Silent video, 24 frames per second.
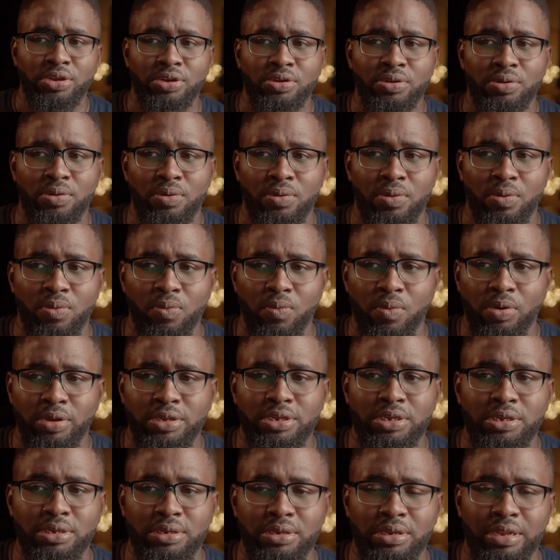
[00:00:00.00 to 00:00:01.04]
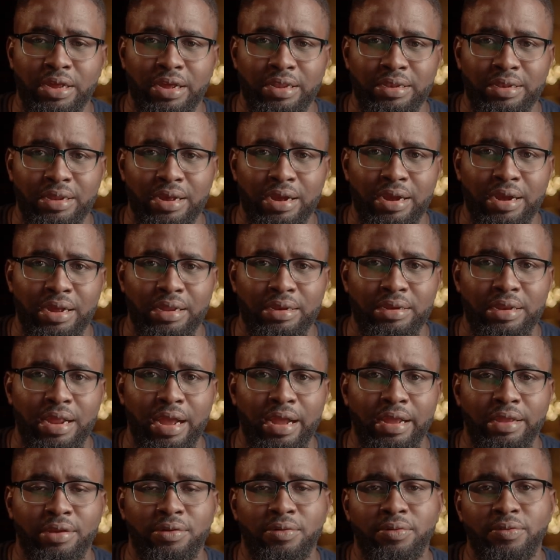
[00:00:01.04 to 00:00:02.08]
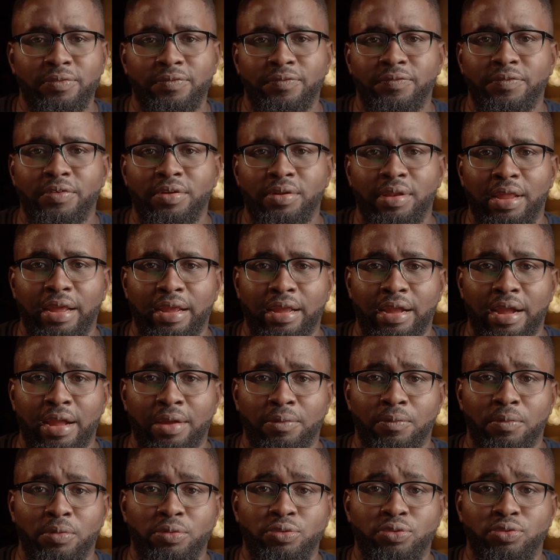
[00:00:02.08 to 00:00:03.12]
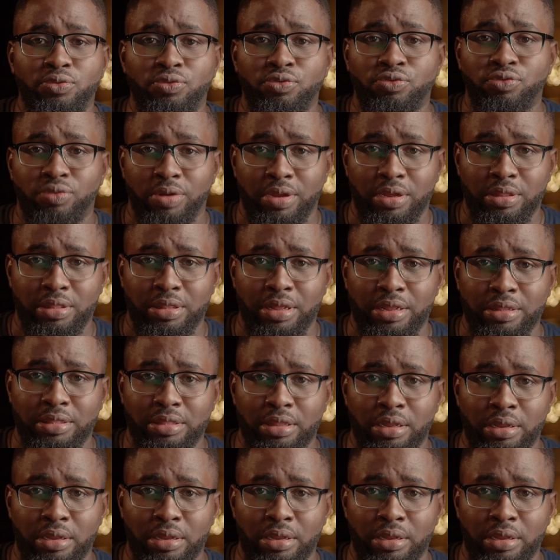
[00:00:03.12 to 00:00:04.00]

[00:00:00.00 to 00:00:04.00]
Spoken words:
You know, watching that ad, I don't feel like I want to drink that